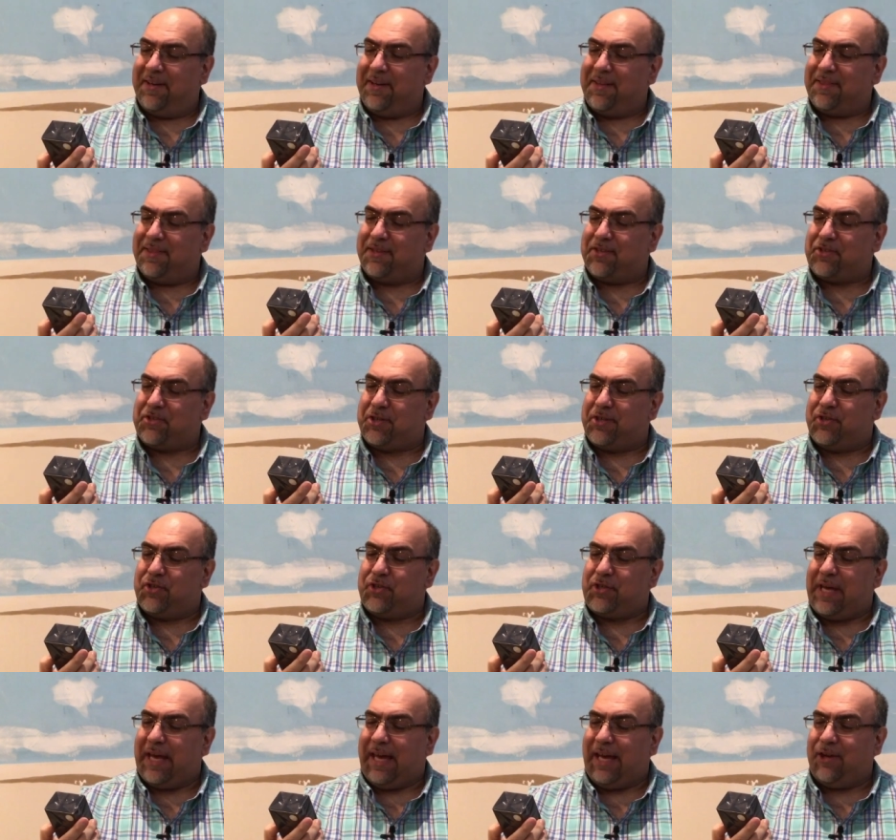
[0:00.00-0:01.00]
This is
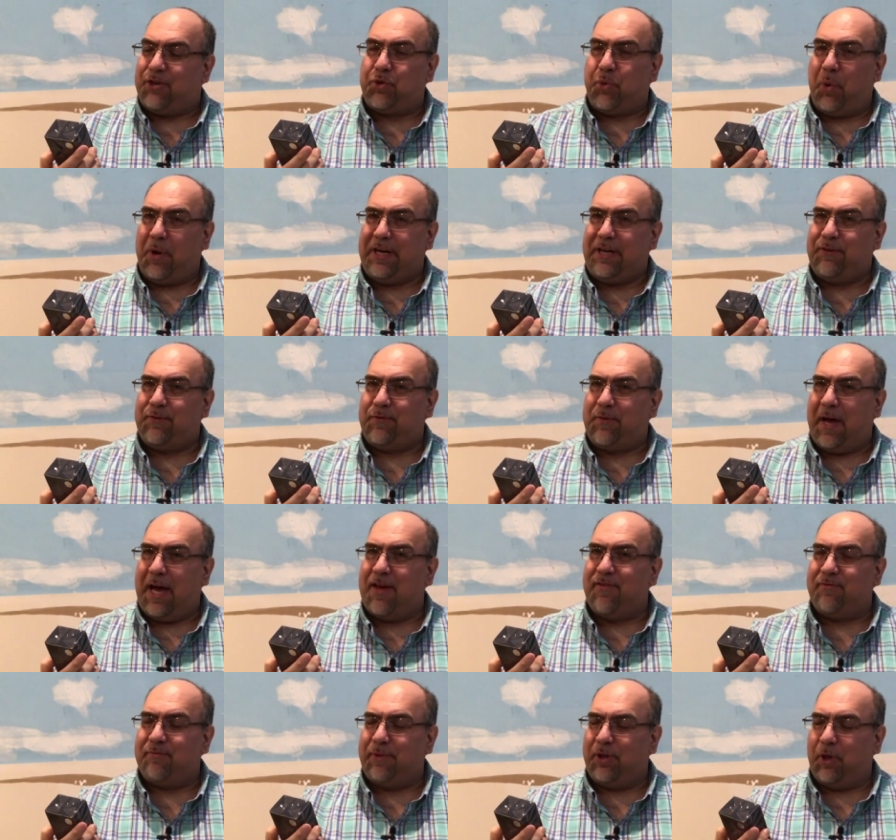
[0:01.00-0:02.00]
a
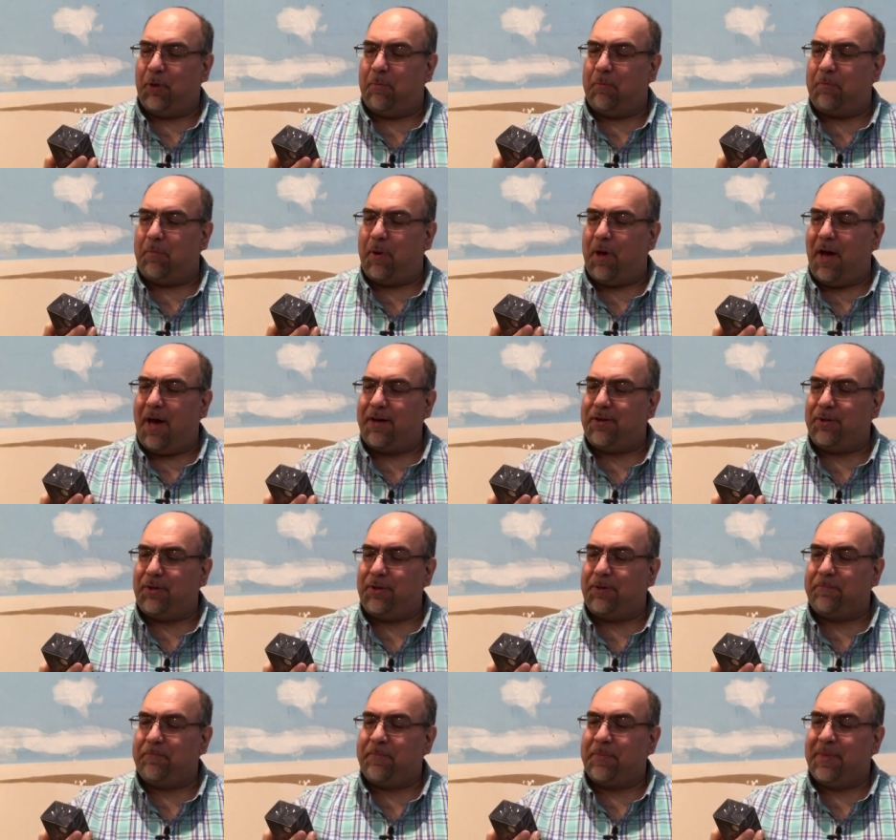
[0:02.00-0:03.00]
25 mil
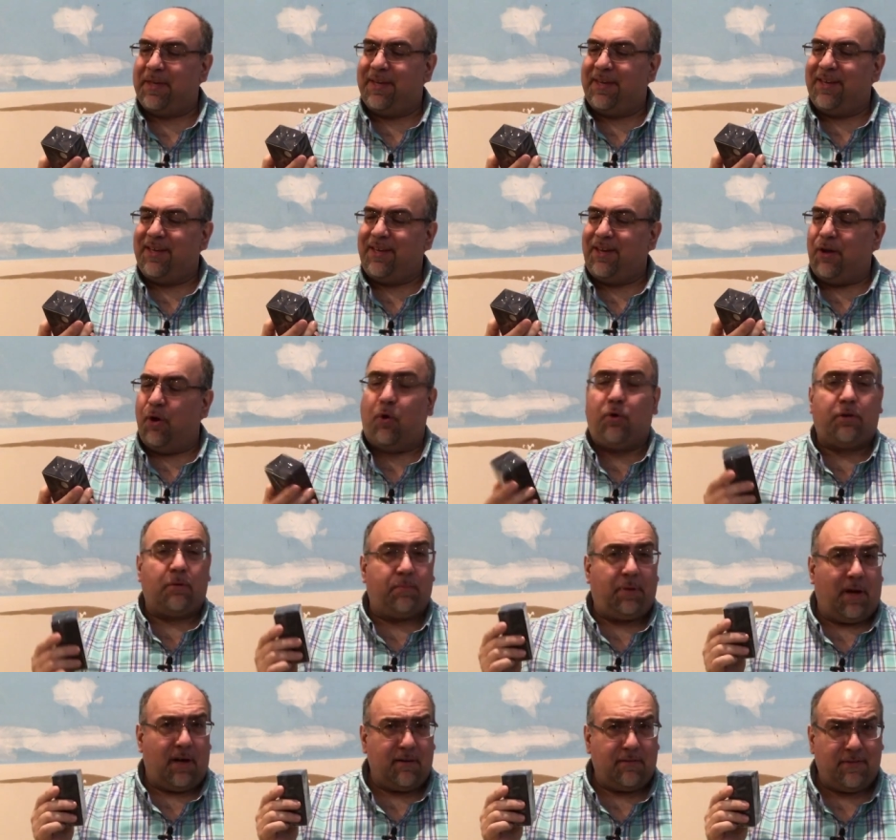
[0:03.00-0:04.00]
bottle, eau de
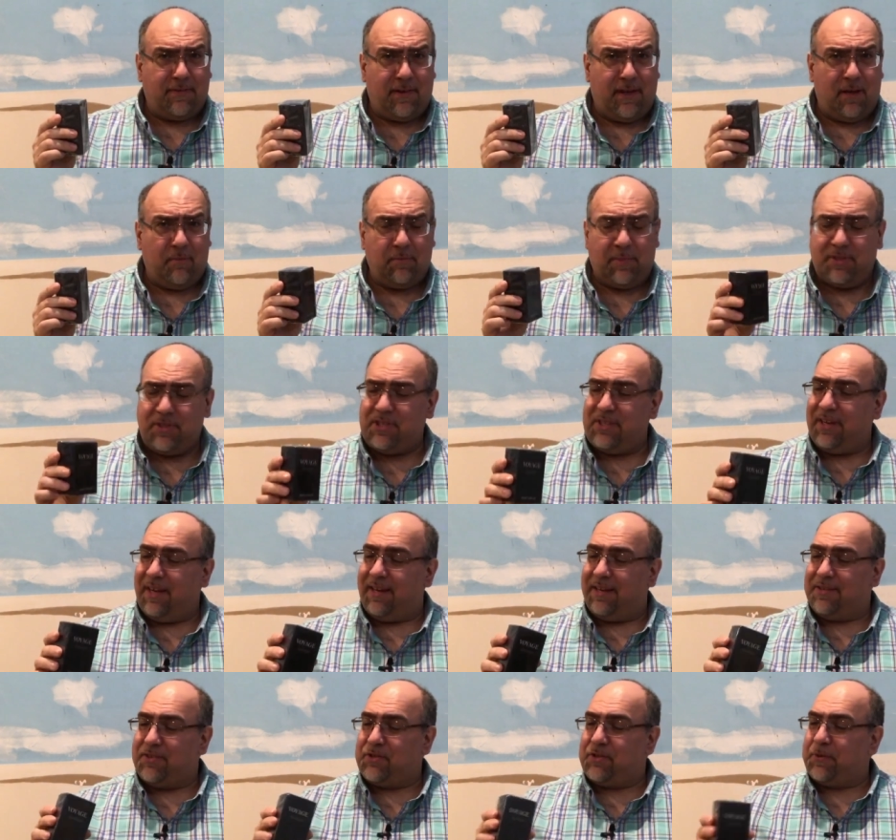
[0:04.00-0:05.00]
parfum it
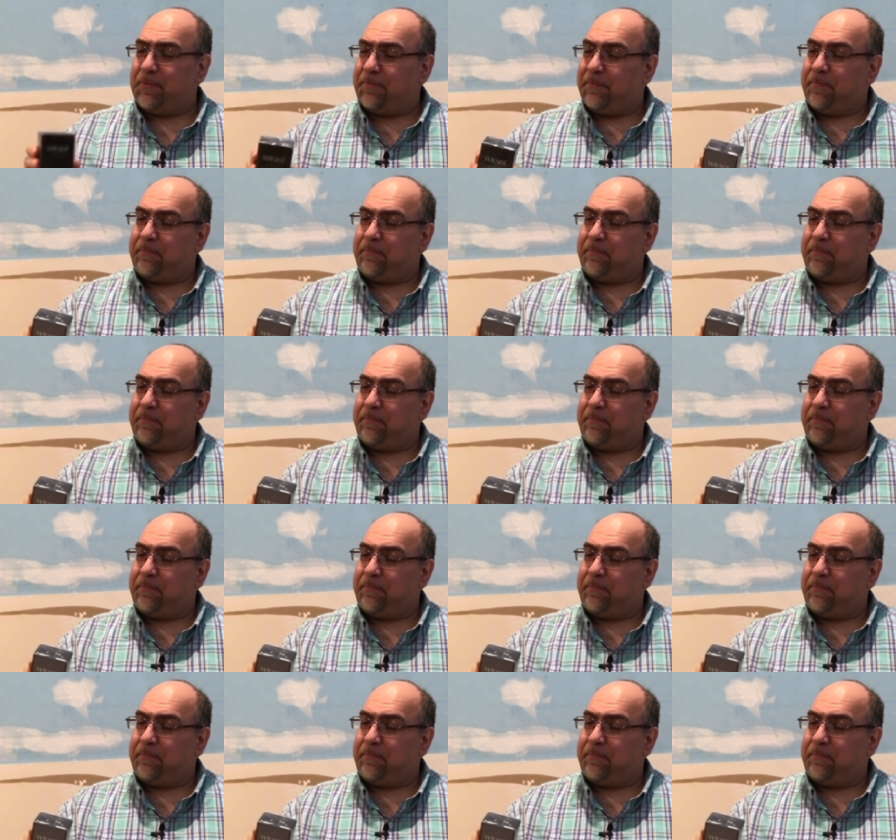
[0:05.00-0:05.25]
says,